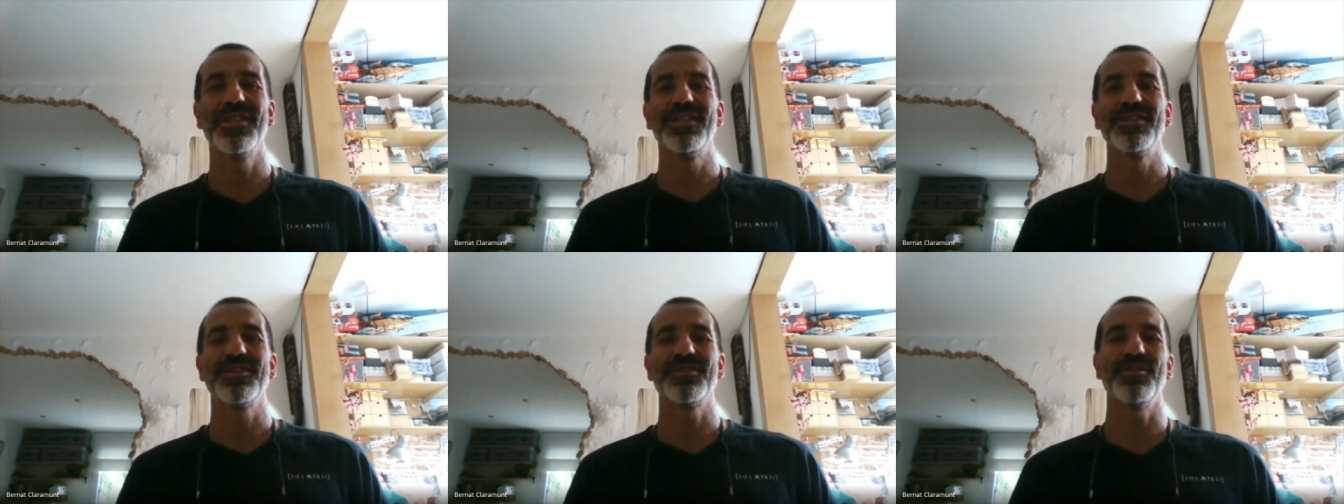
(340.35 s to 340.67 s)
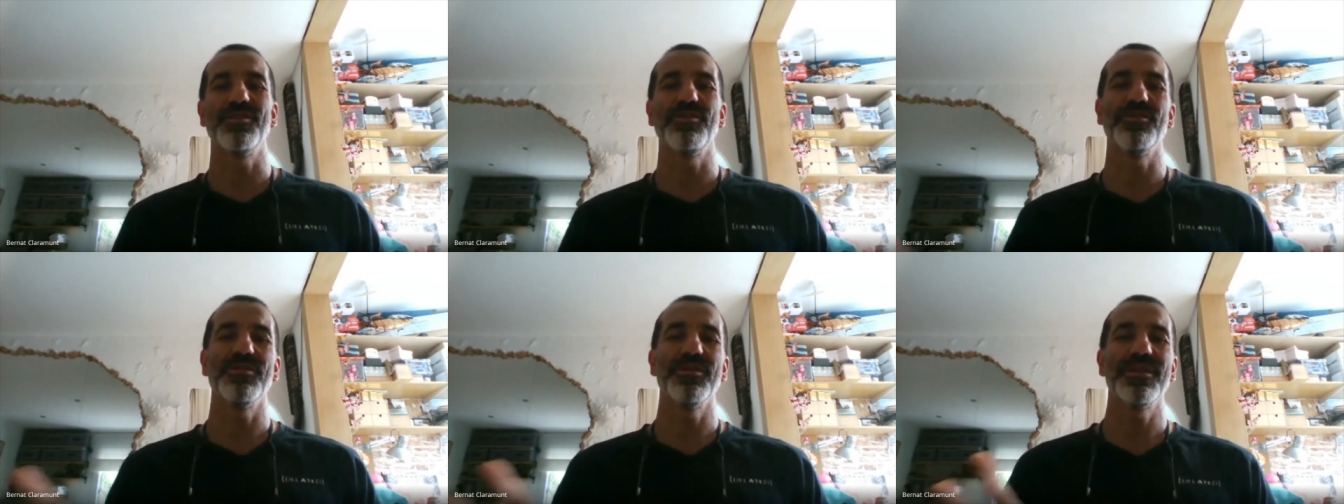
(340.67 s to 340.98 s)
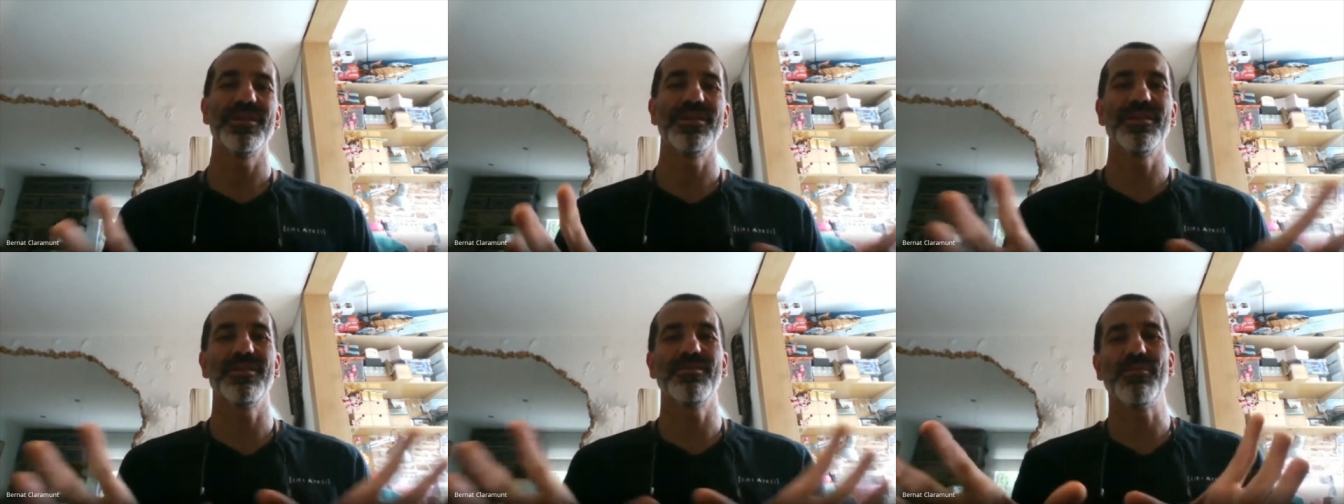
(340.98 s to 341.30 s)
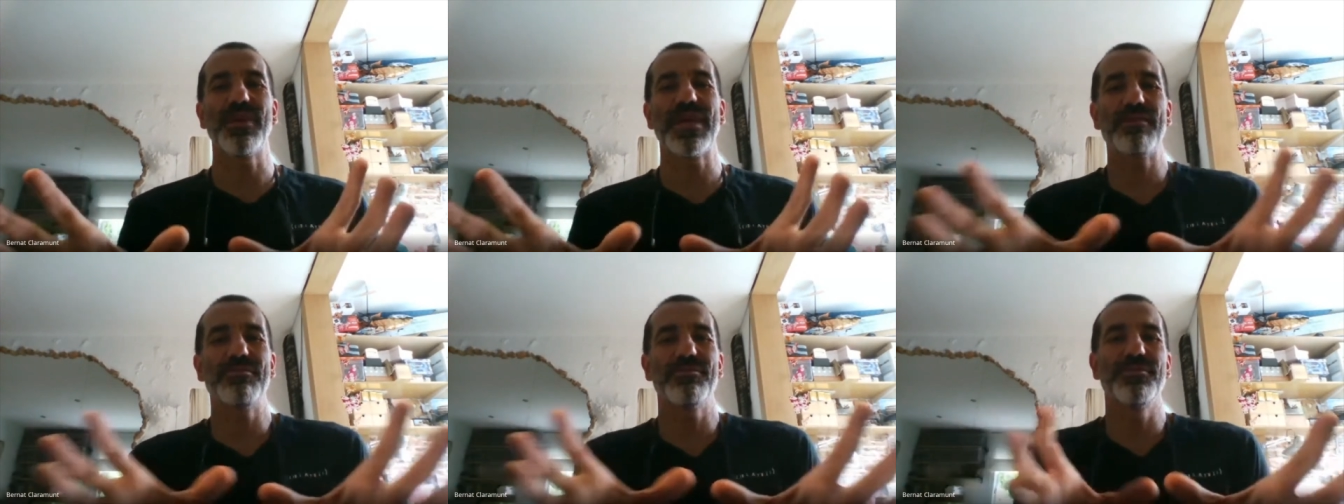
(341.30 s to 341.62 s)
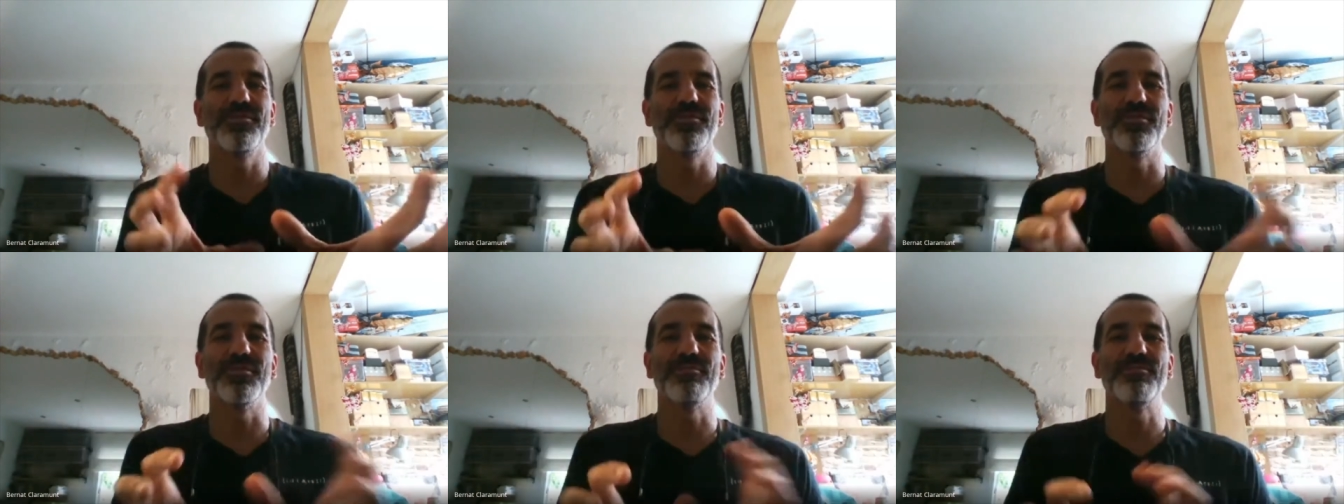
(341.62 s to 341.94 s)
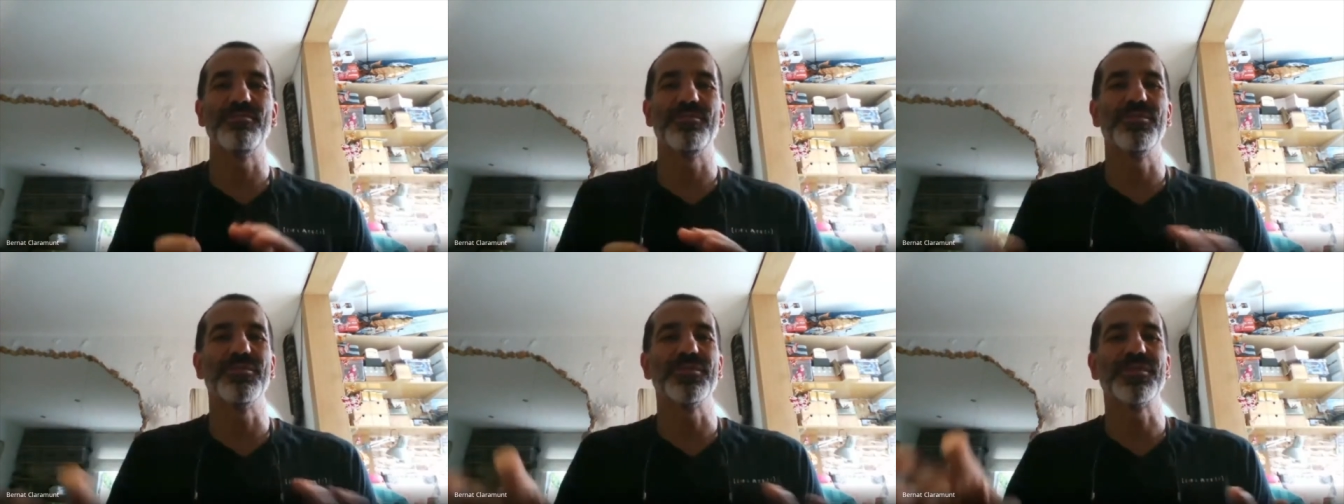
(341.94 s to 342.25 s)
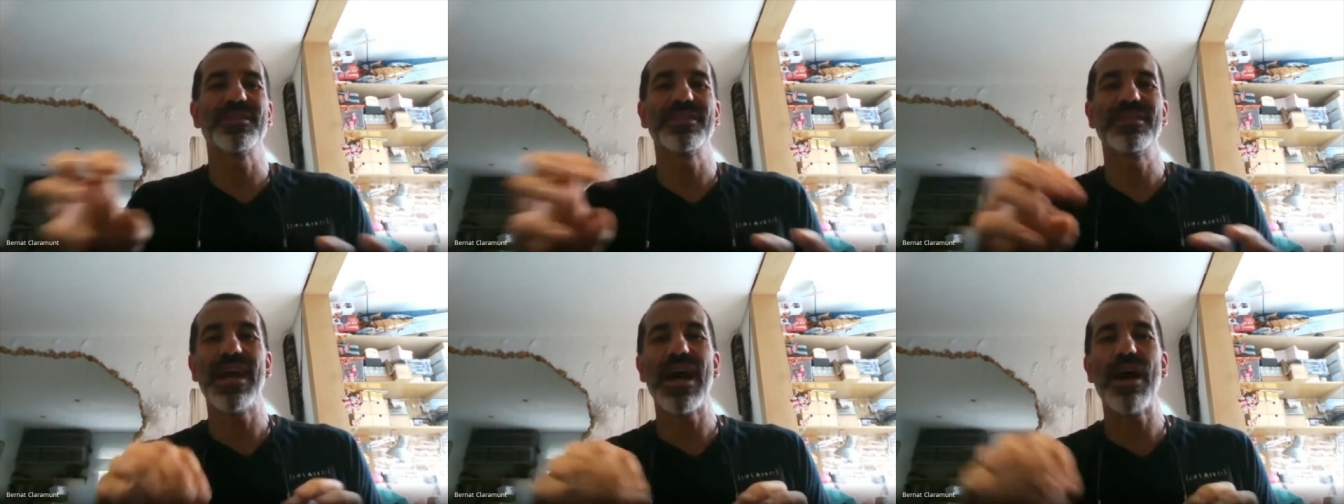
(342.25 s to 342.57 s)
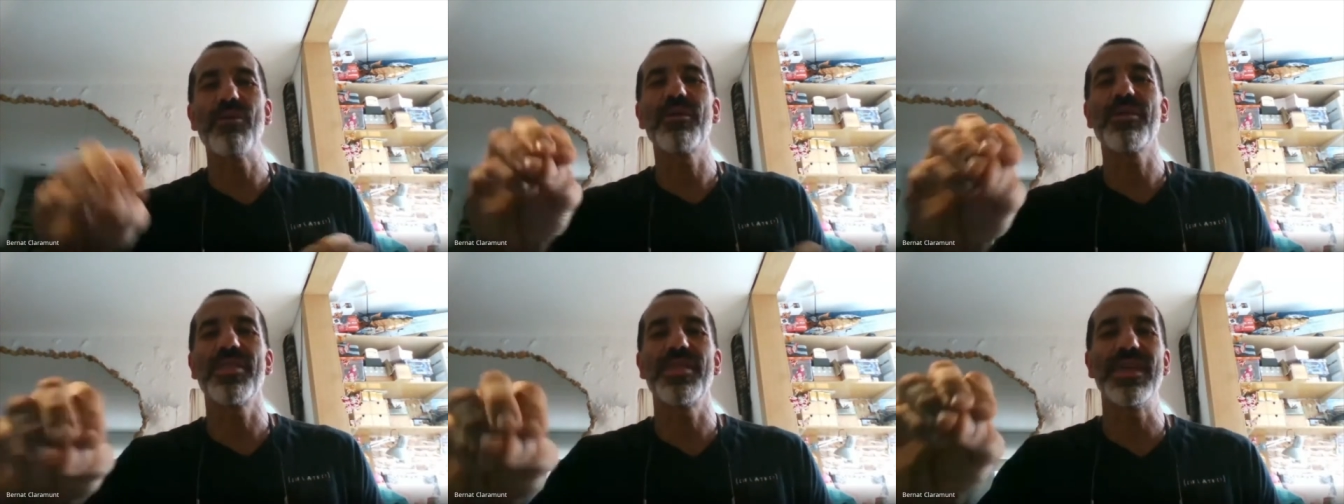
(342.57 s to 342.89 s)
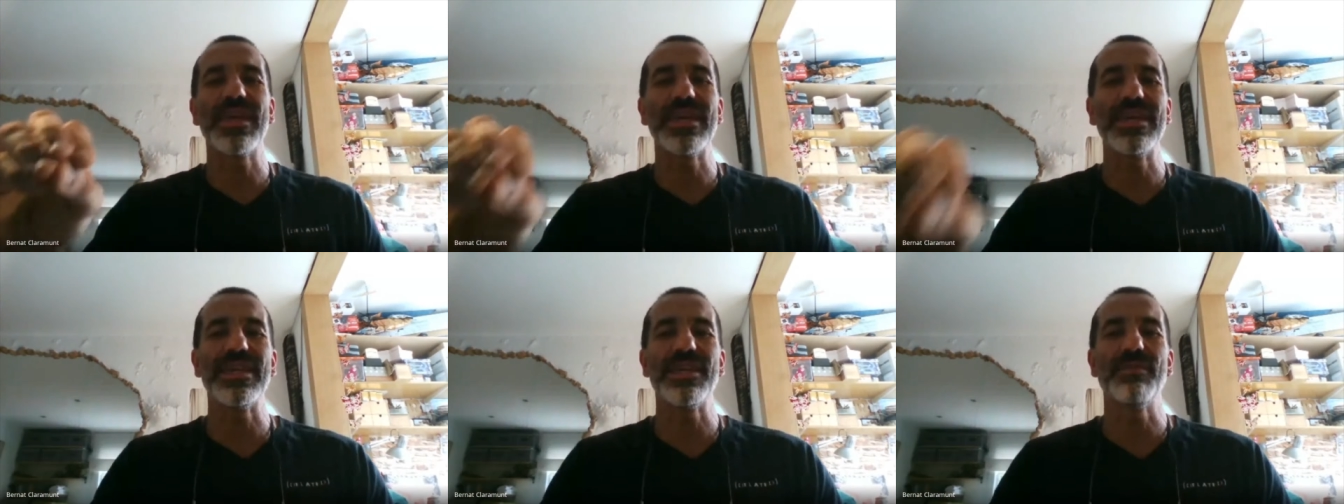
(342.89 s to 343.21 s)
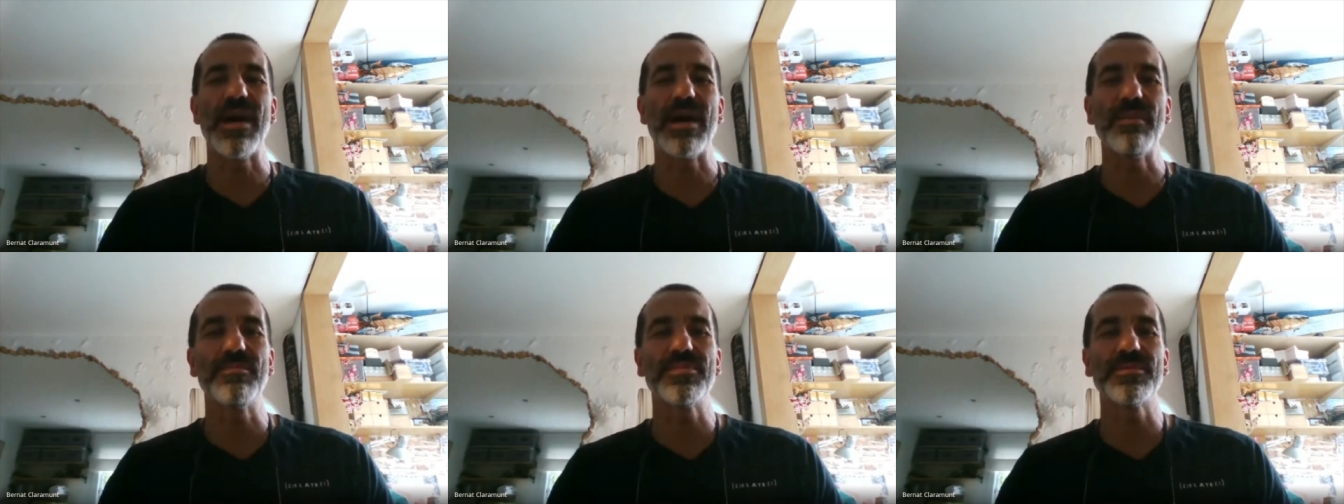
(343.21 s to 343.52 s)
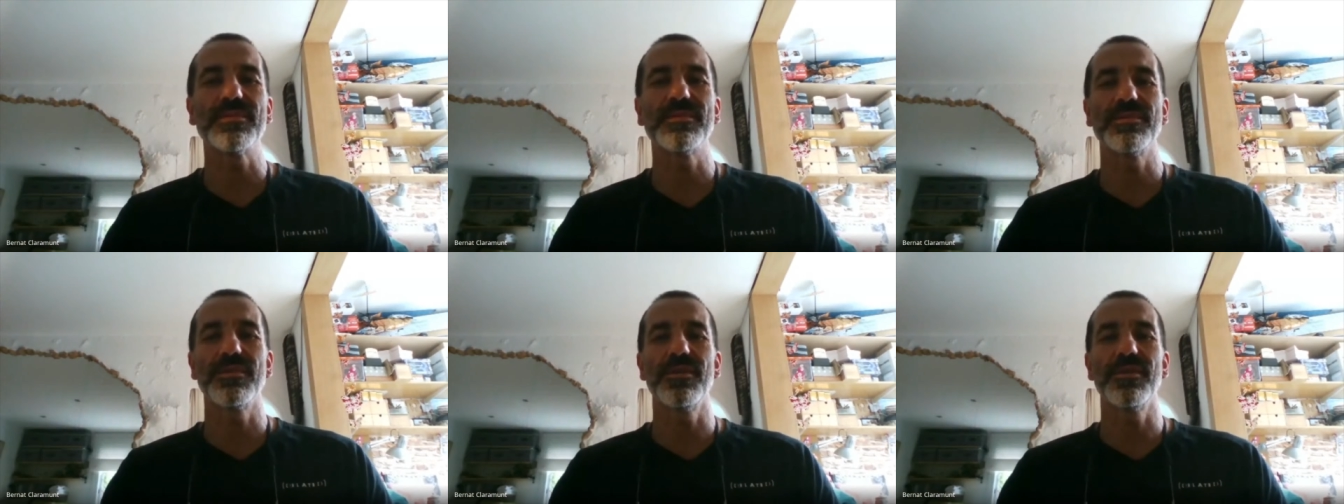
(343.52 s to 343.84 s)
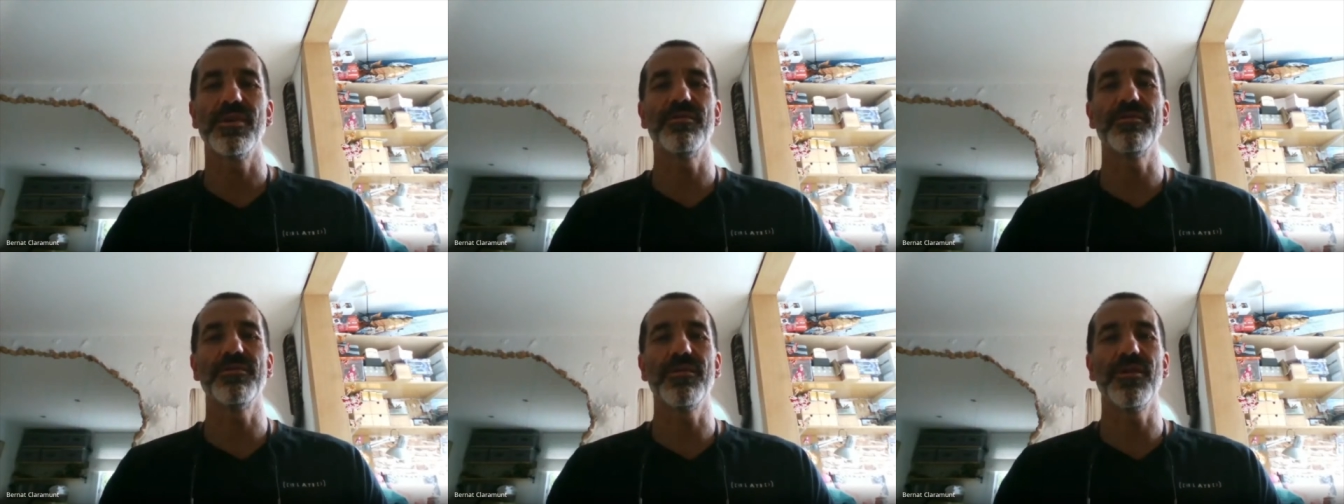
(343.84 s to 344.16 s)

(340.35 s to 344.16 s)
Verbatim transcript: So we have to put our thing in the map of,